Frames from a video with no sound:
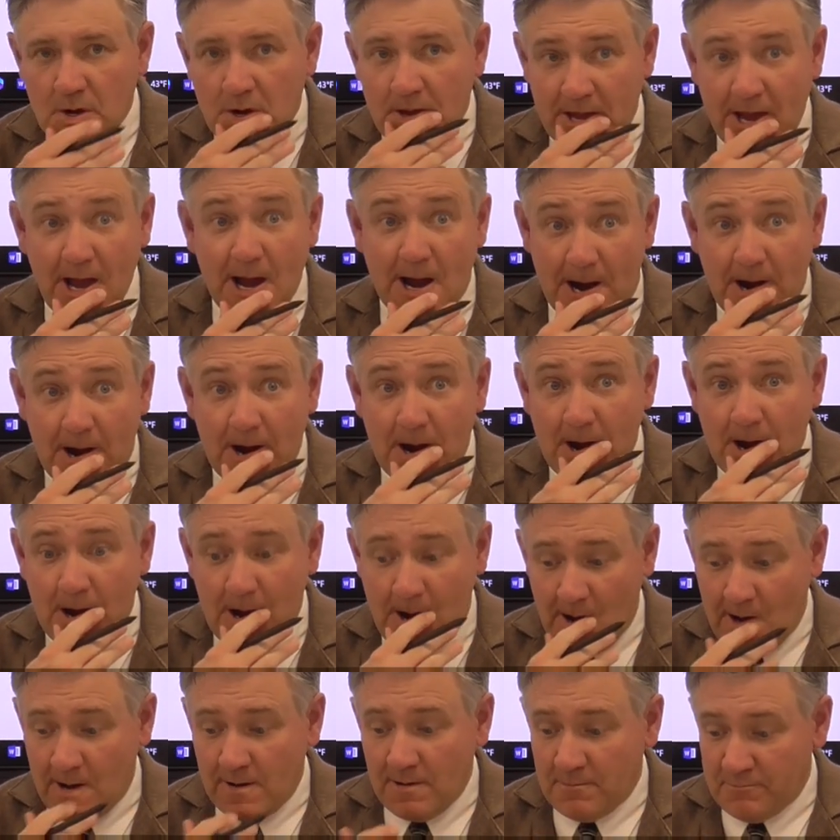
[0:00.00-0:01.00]
Yeah.
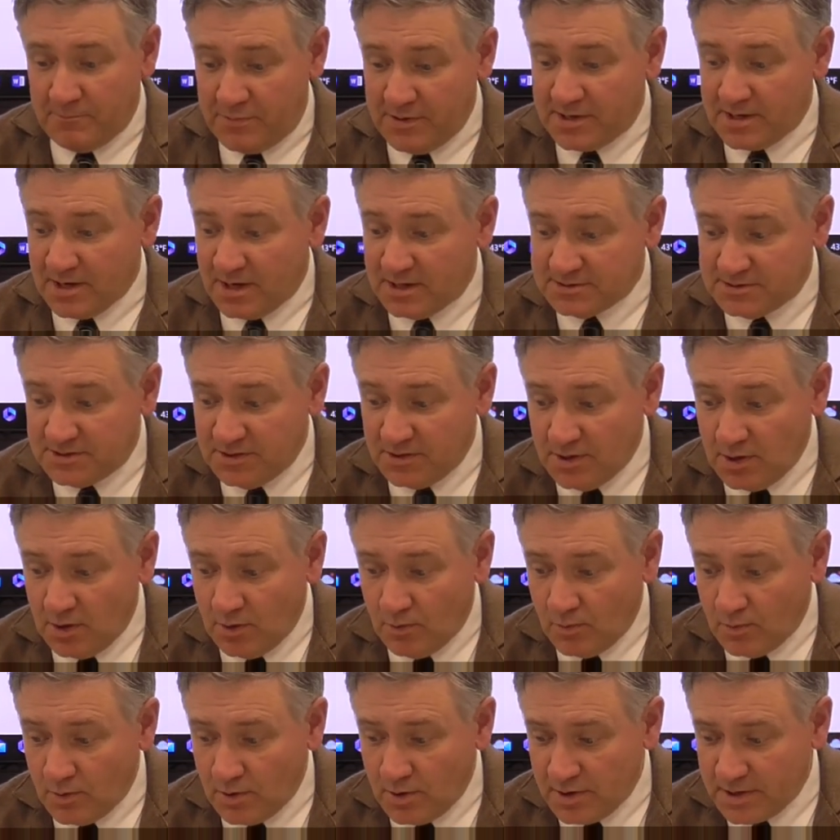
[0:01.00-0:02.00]
Because you
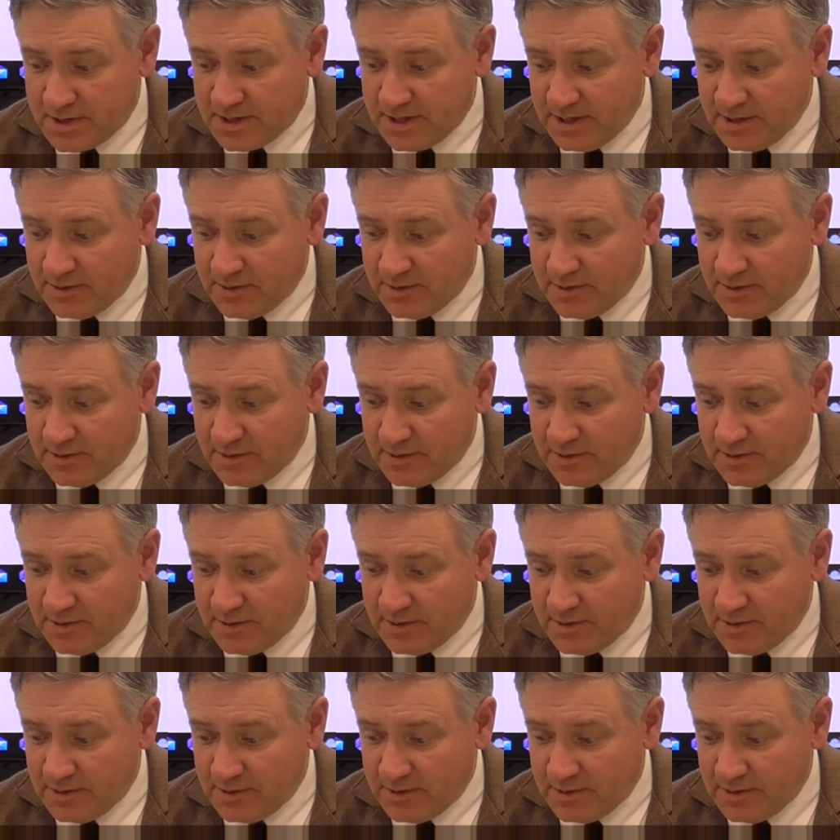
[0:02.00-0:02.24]
know work